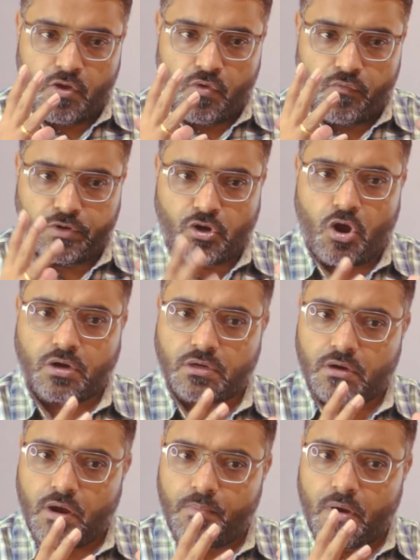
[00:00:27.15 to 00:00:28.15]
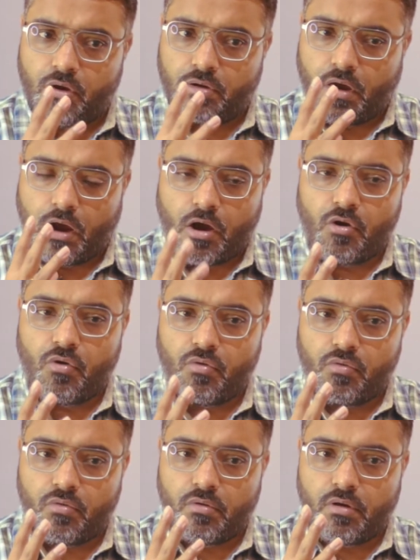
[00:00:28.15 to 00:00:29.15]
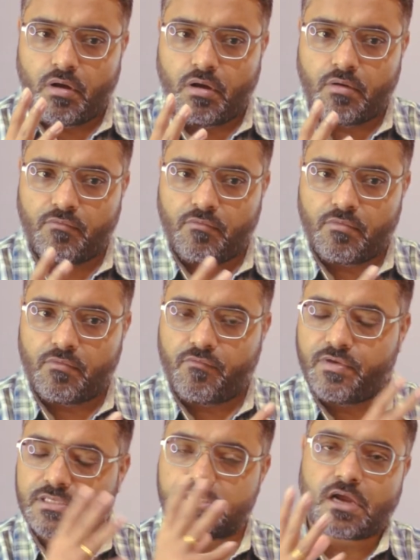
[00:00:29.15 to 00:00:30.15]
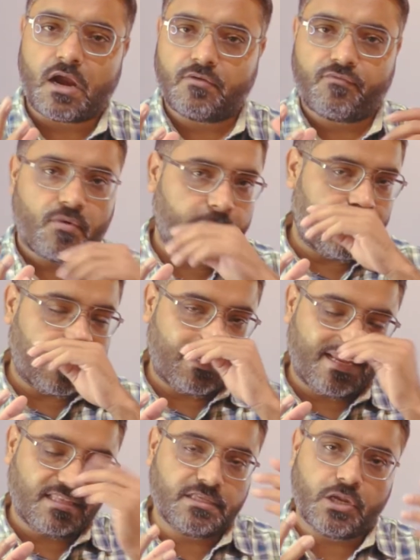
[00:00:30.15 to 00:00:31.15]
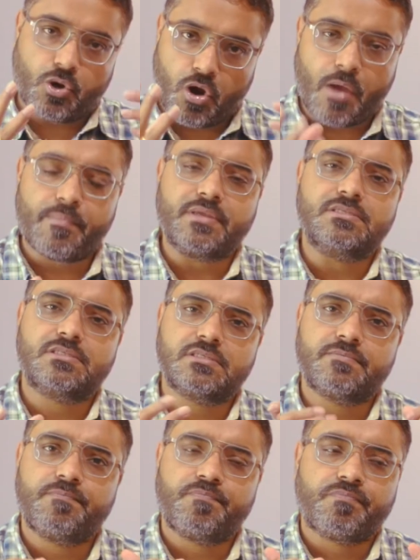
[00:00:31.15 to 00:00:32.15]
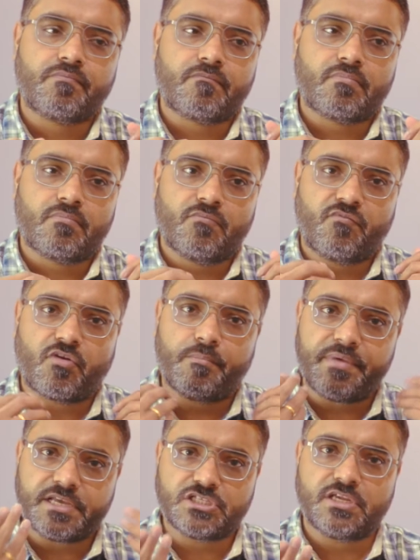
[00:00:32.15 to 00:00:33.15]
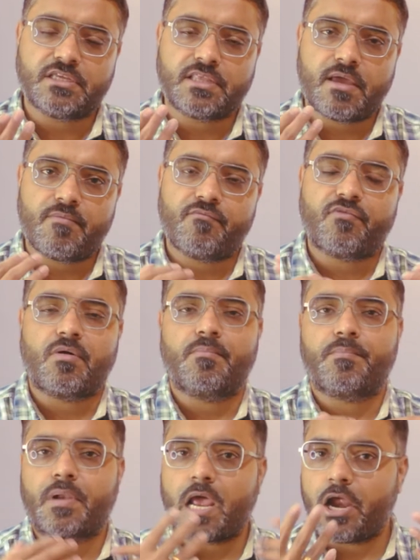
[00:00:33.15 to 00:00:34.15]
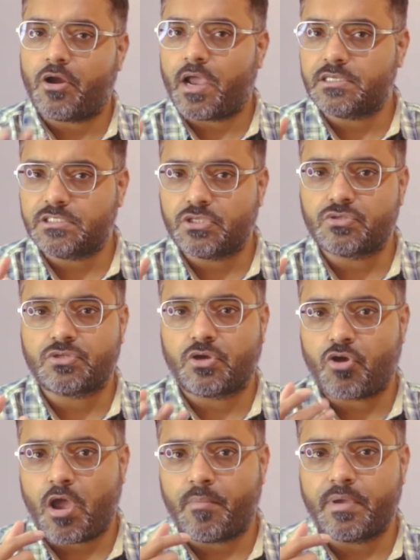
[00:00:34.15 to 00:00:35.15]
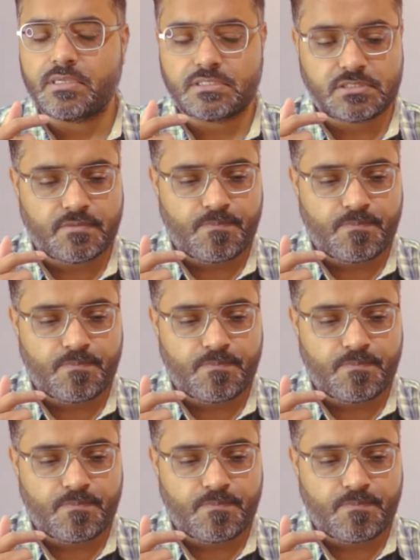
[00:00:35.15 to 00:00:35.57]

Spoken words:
We talked about how we start from collecting the requirements, from measuring them, from prioritizing those requirements.